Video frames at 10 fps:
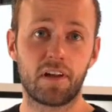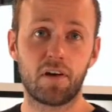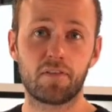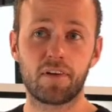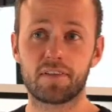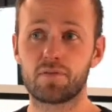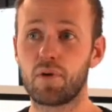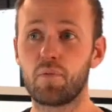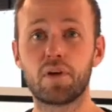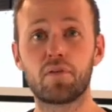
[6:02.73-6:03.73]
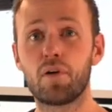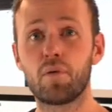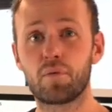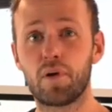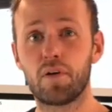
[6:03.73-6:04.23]
of us, when we don't know
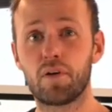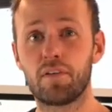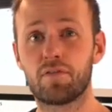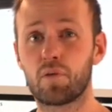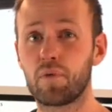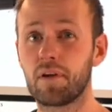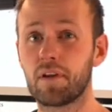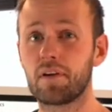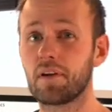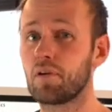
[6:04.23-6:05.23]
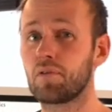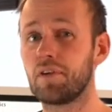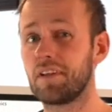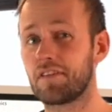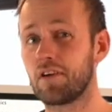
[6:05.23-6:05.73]
what we're looking for, we're not going to go to the
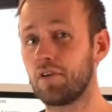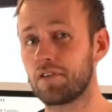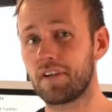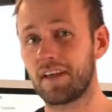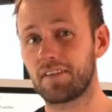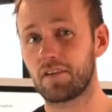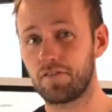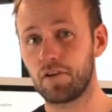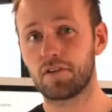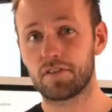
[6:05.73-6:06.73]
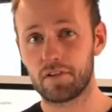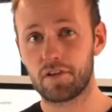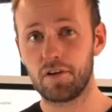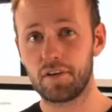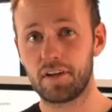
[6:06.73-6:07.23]
search as our first
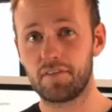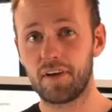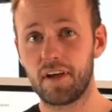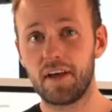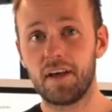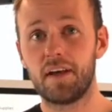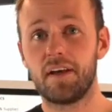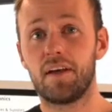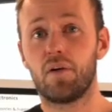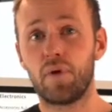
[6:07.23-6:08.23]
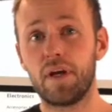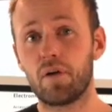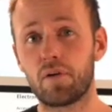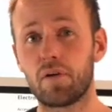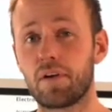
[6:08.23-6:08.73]
alternative. We are
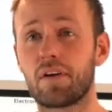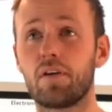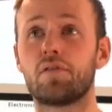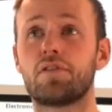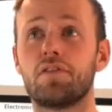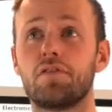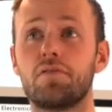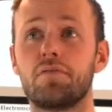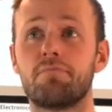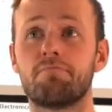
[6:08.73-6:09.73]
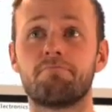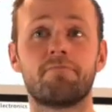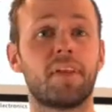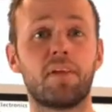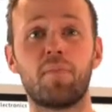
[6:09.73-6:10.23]
going to go to
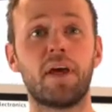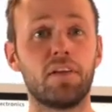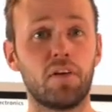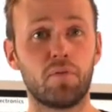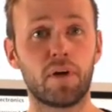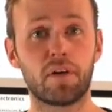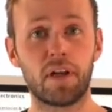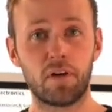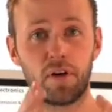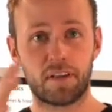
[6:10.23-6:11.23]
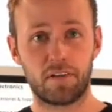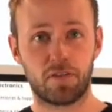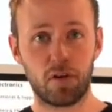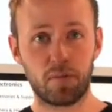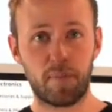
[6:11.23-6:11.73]
the menu. We're going to look at the
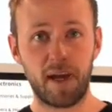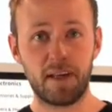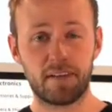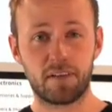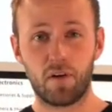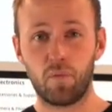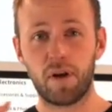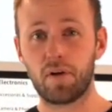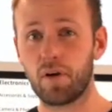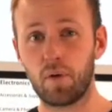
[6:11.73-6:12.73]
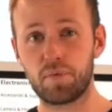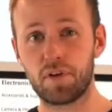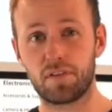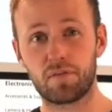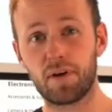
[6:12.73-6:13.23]
front page. What are the
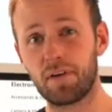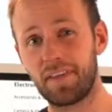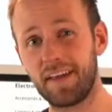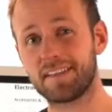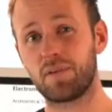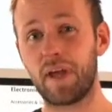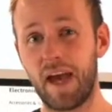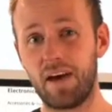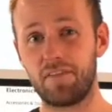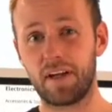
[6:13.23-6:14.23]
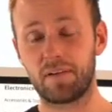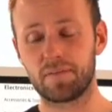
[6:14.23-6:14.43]
options? What are the things that we have here?